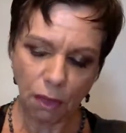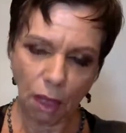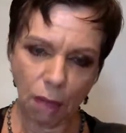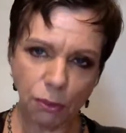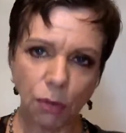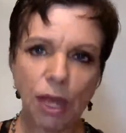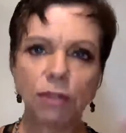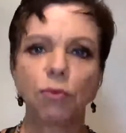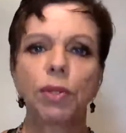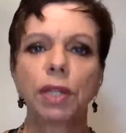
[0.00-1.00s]

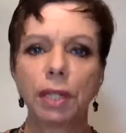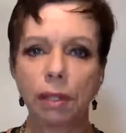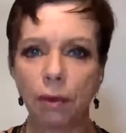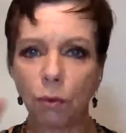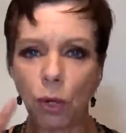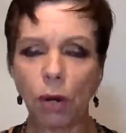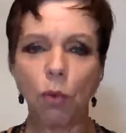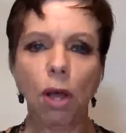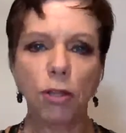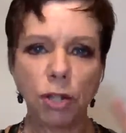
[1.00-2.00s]
that's really what I
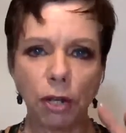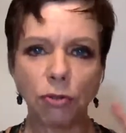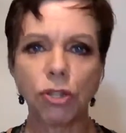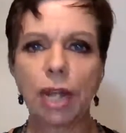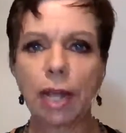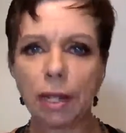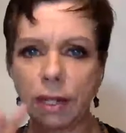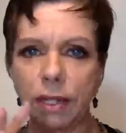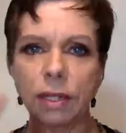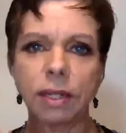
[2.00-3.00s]
want you to
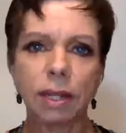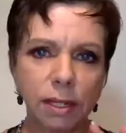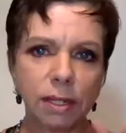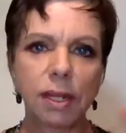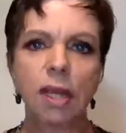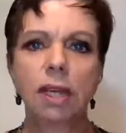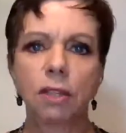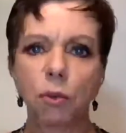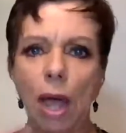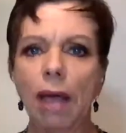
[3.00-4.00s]
understand is
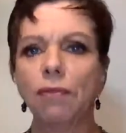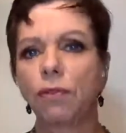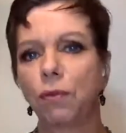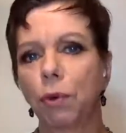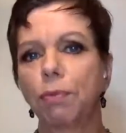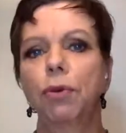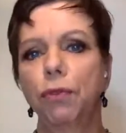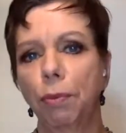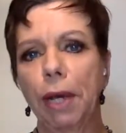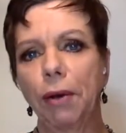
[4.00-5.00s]
you have to remove
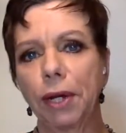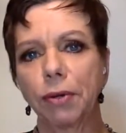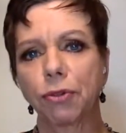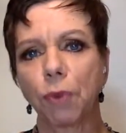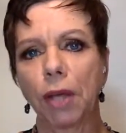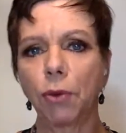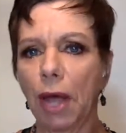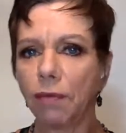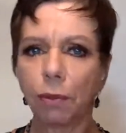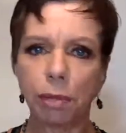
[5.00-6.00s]
your barriers, right? You
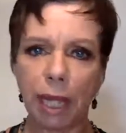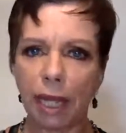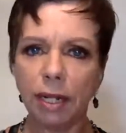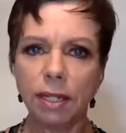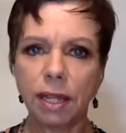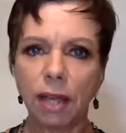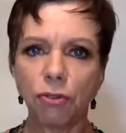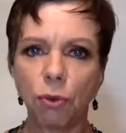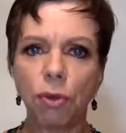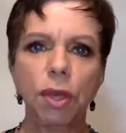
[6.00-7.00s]
have to plan and
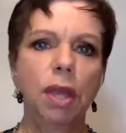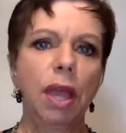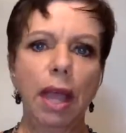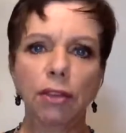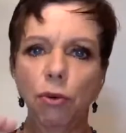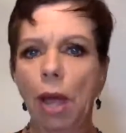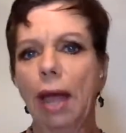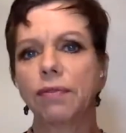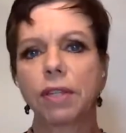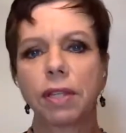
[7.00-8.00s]
schedule, and you
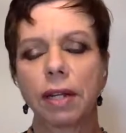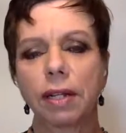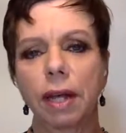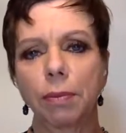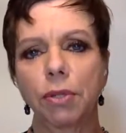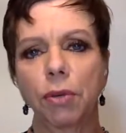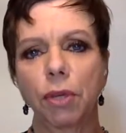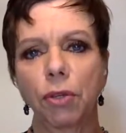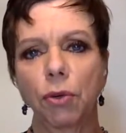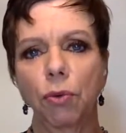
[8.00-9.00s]
have to set it up so
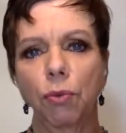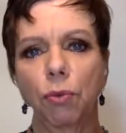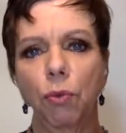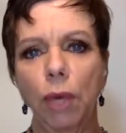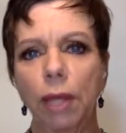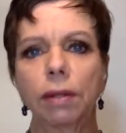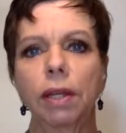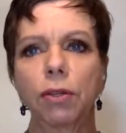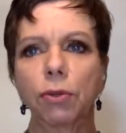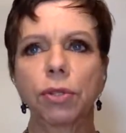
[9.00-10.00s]
that you'll win,
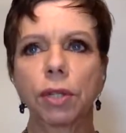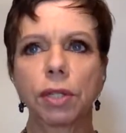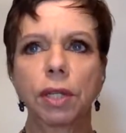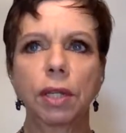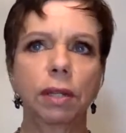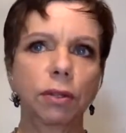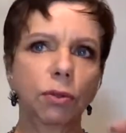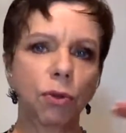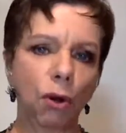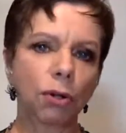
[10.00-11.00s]
that you'll succeed, that
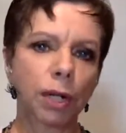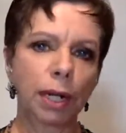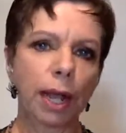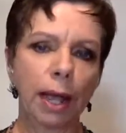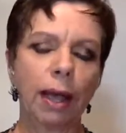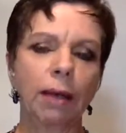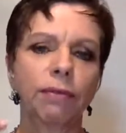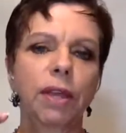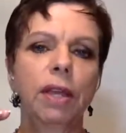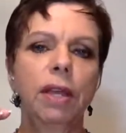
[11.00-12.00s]
you aren't going to have